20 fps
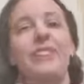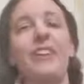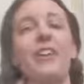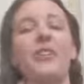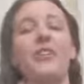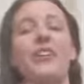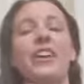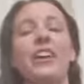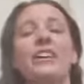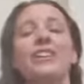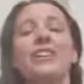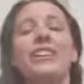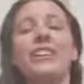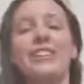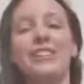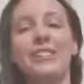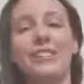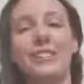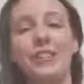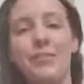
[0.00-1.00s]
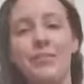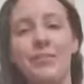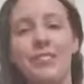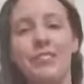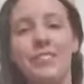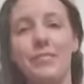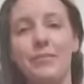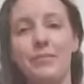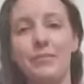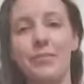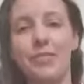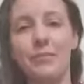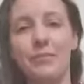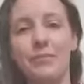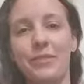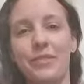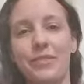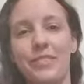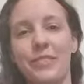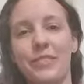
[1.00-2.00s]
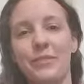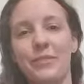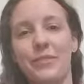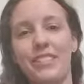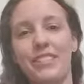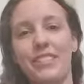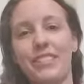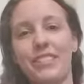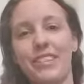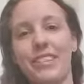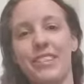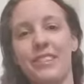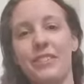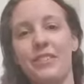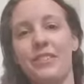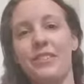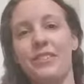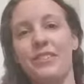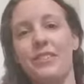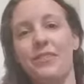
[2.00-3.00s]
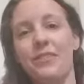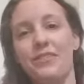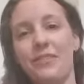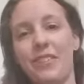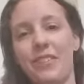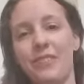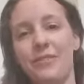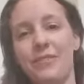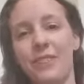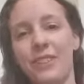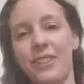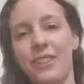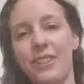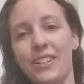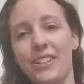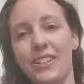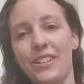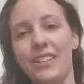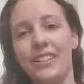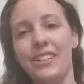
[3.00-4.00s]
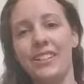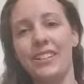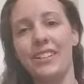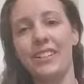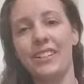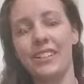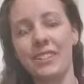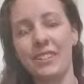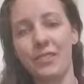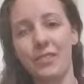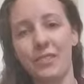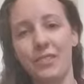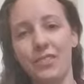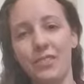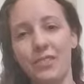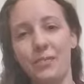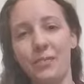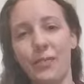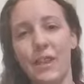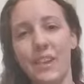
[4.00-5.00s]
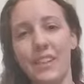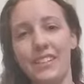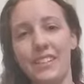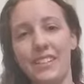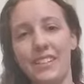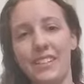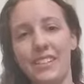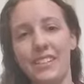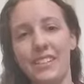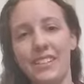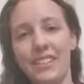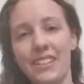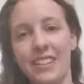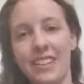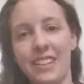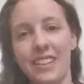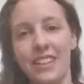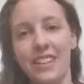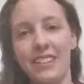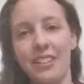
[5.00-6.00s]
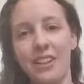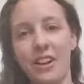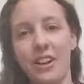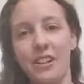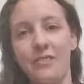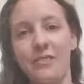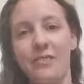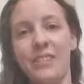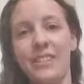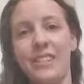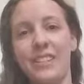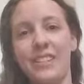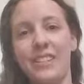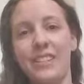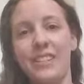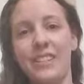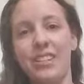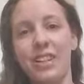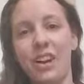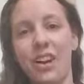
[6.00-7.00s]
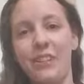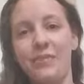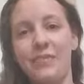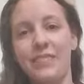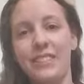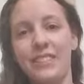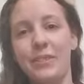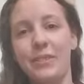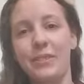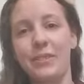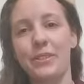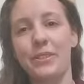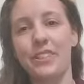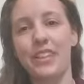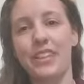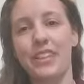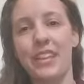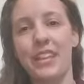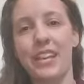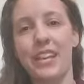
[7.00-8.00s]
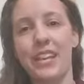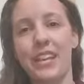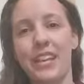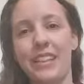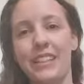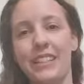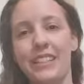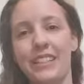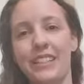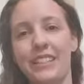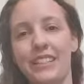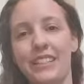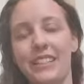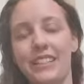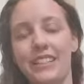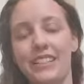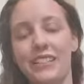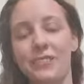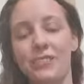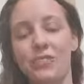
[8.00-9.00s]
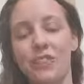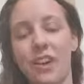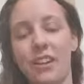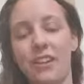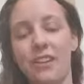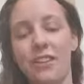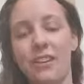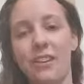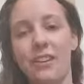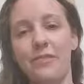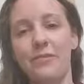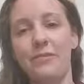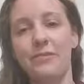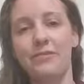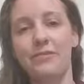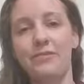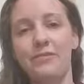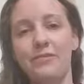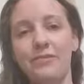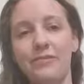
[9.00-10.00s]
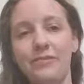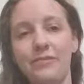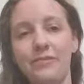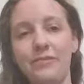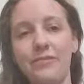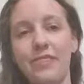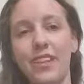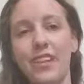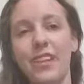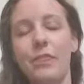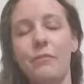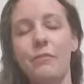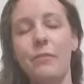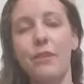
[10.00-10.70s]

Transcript: Okay, so symptoms. We see fever, shortness of breath, and cough. The cough is typically a dry cough. In